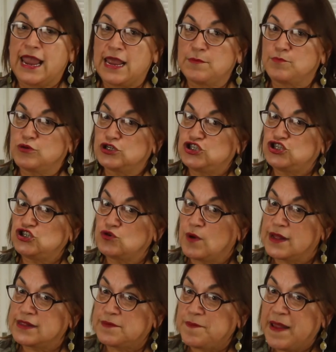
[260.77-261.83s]
and puts you
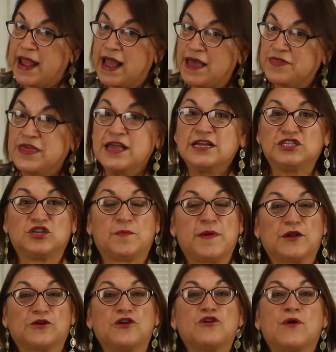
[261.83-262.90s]
on the path to
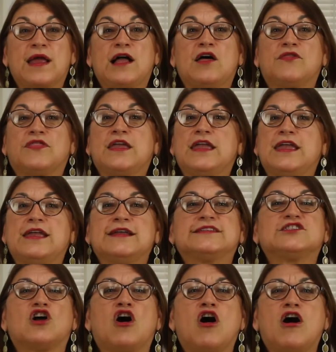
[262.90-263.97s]
better your health,
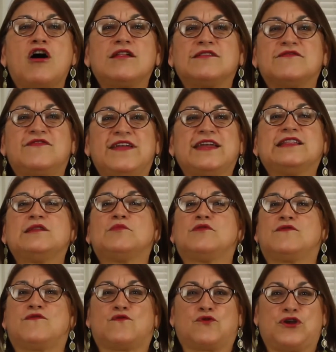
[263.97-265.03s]
it's all
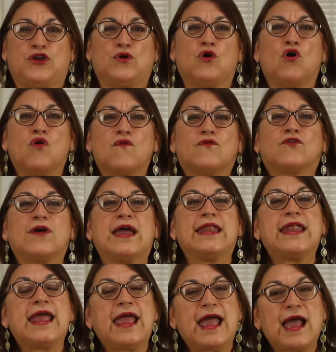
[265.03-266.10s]
available for you over at
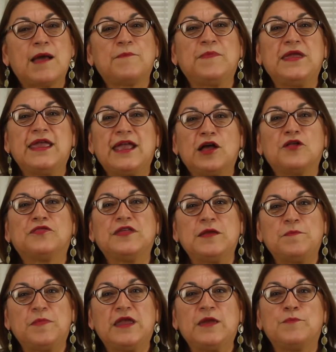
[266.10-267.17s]

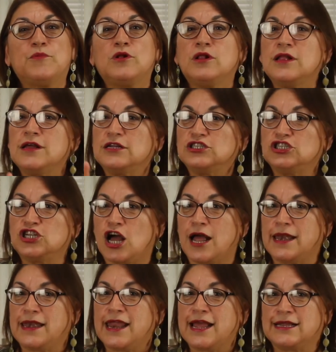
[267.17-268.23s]

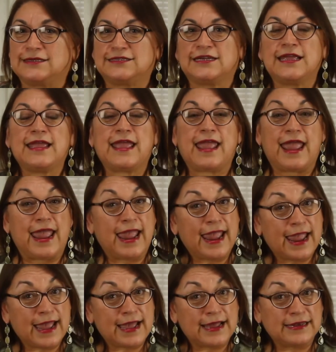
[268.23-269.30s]
happyhealthypeople.net.
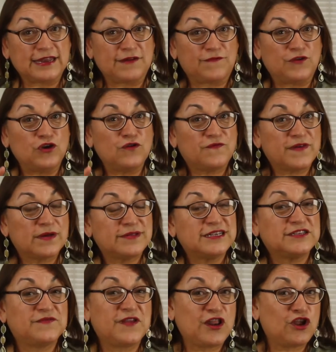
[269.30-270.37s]
And if you found
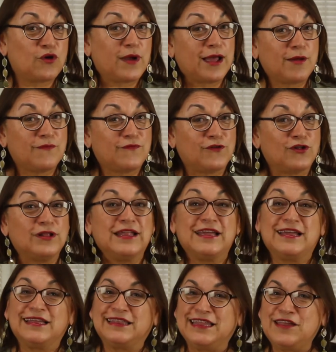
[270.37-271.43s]
this video helpful,
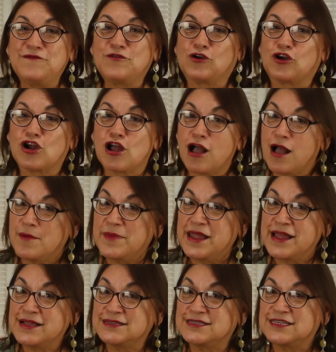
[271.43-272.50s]
leave your
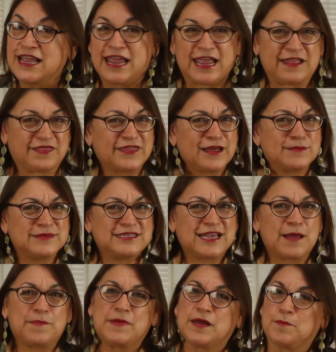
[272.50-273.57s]
comments and thumbs
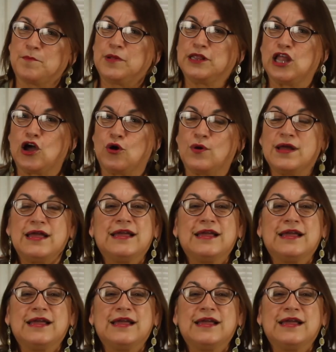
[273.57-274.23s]
up below.